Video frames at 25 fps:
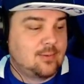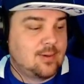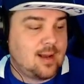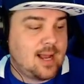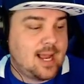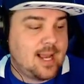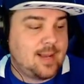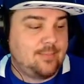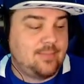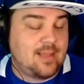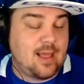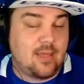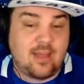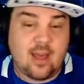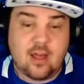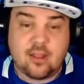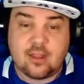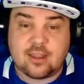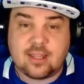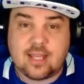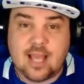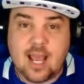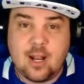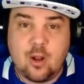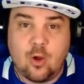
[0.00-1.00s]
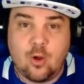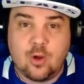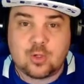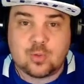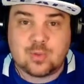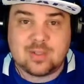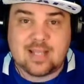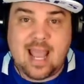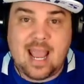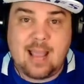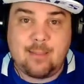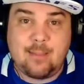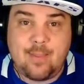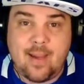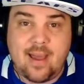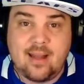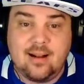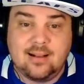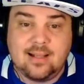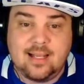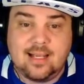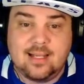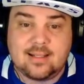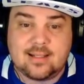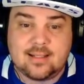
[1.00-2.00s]
Right? Now, the other thing I noticed was eight
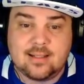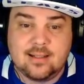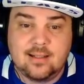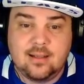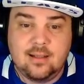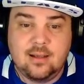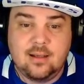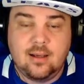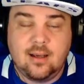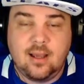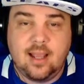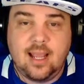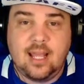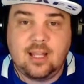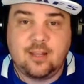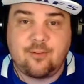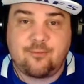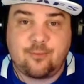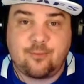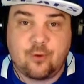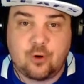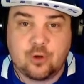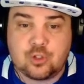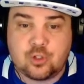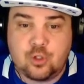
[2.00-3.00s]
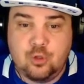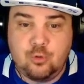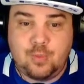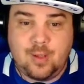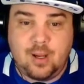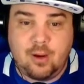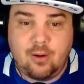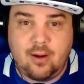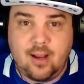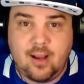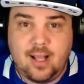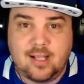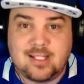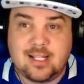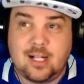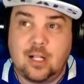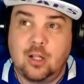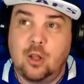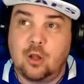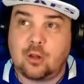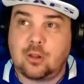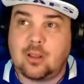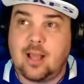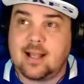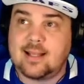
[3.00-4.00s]
penalties in the first two periods, and it
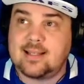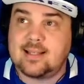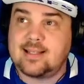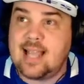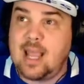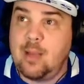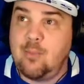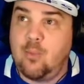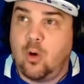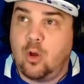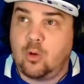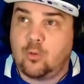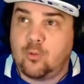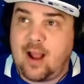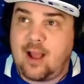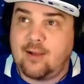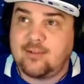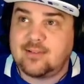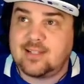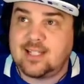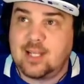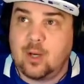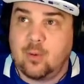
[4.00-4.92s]
looked like same old refs.